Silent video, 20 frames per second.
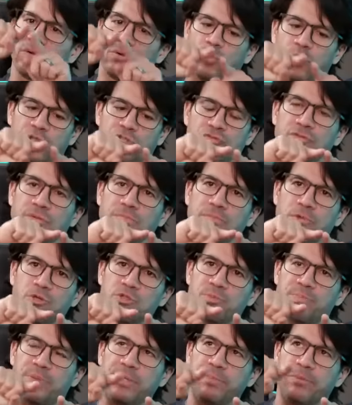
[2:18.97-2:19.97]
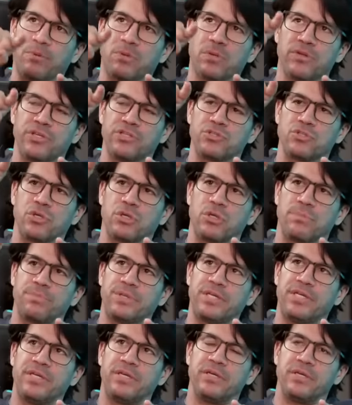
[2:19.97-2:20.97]
which for most people is going to
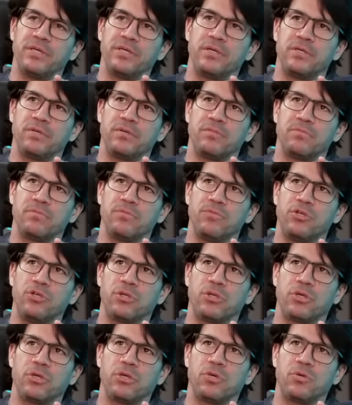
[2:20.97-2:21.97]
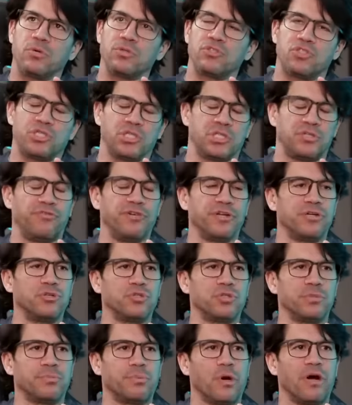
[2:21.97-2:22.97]
be, you know, 6
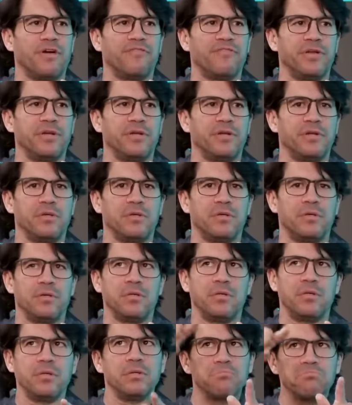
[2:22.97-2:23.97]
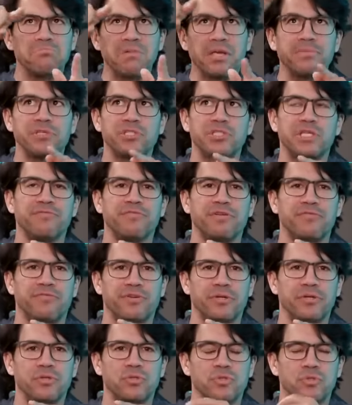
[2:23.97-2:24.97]
figures of profit, maybe 7
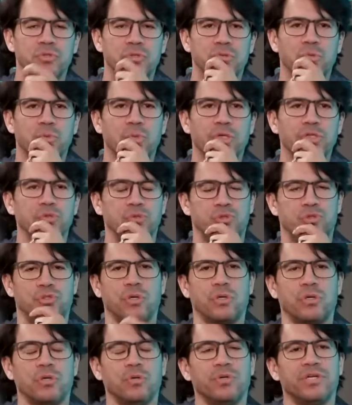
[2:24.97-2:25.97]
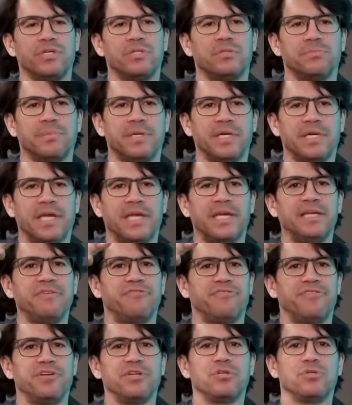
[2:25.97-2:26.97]
figures. When you start going to make
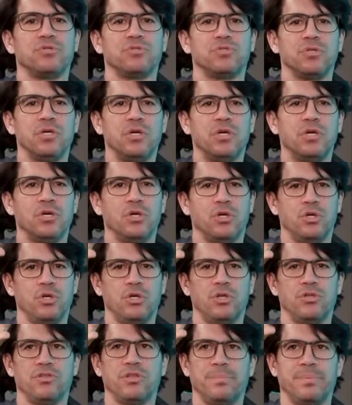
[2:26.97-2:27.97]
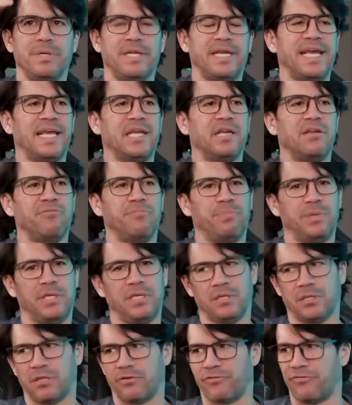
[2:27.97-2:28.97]
8 figures, the banana
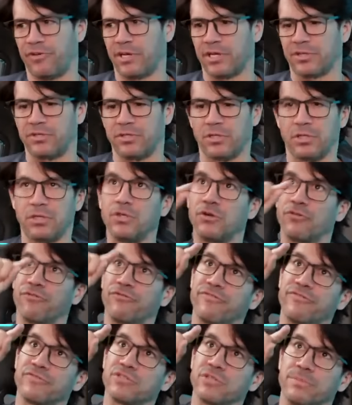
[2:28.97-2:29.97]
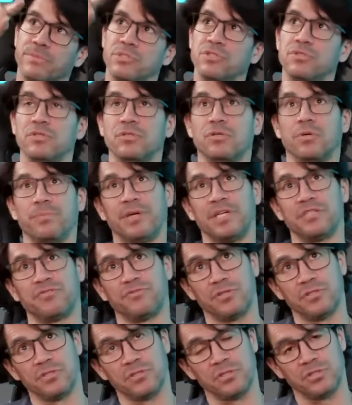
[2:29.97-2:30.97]
peel effect, your best
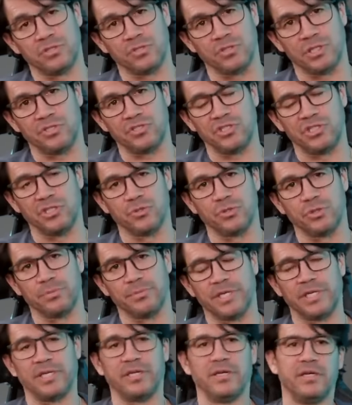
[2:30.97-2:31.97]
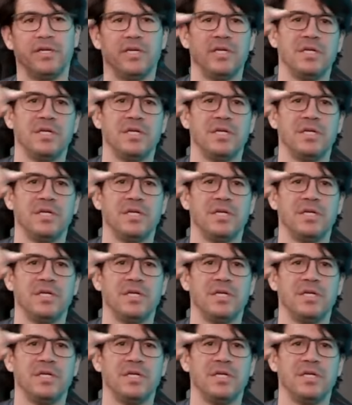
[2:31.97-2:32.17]
friend's going to try to steal your money.